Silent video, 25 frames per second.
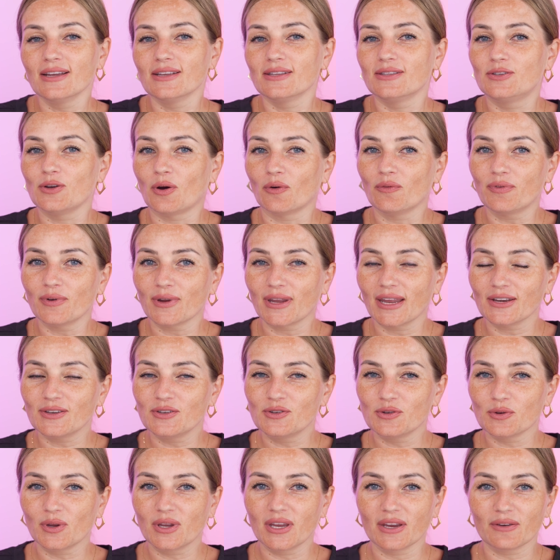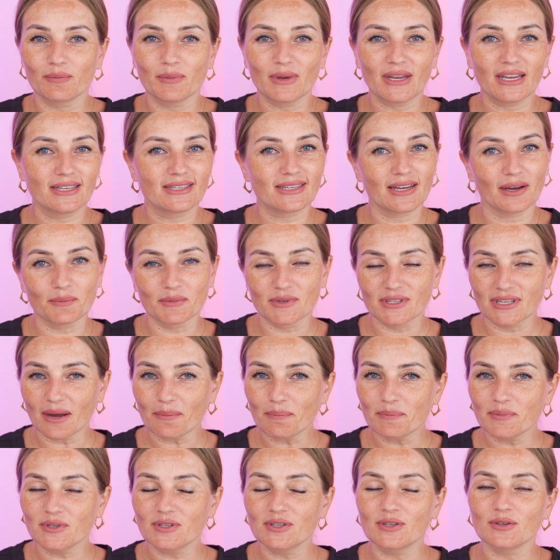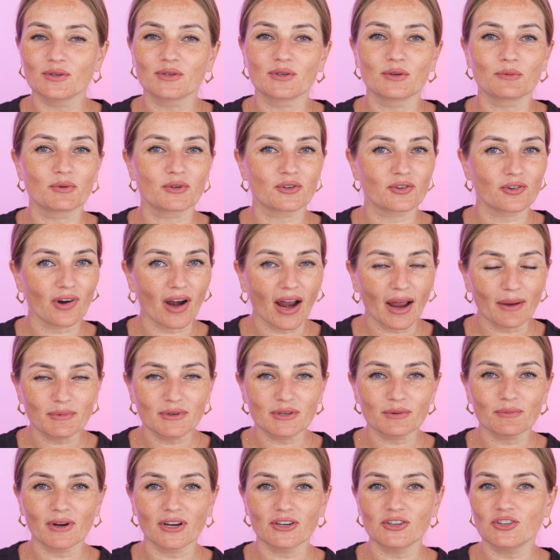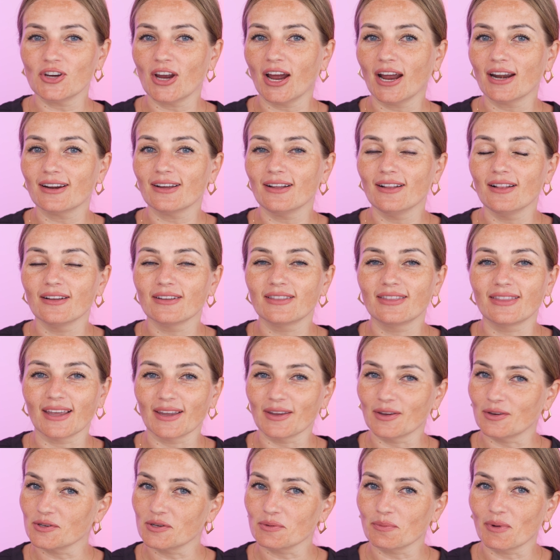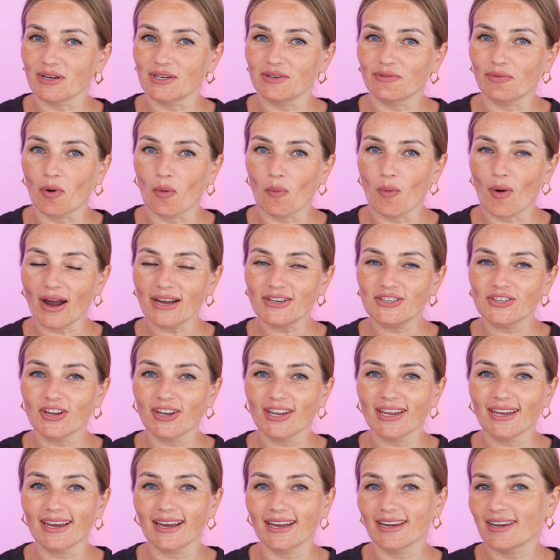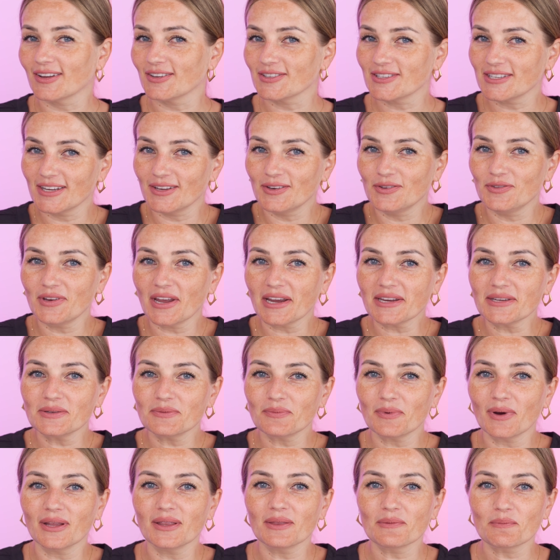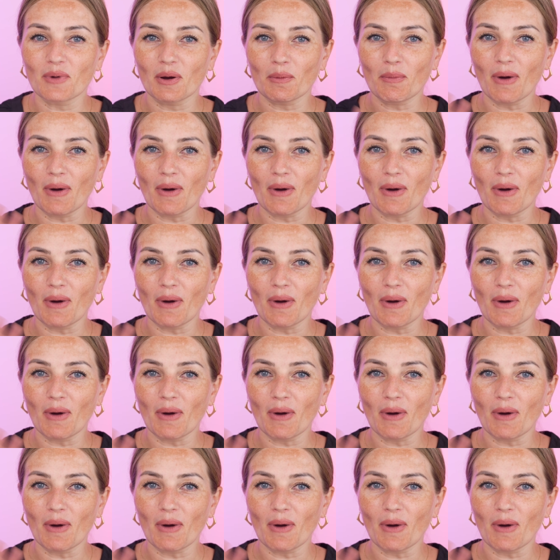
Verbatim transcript: Don't forget to give me a thumbs up, to subscribe to my channel. Thank you so much for watching, and I'll see you next one. Bye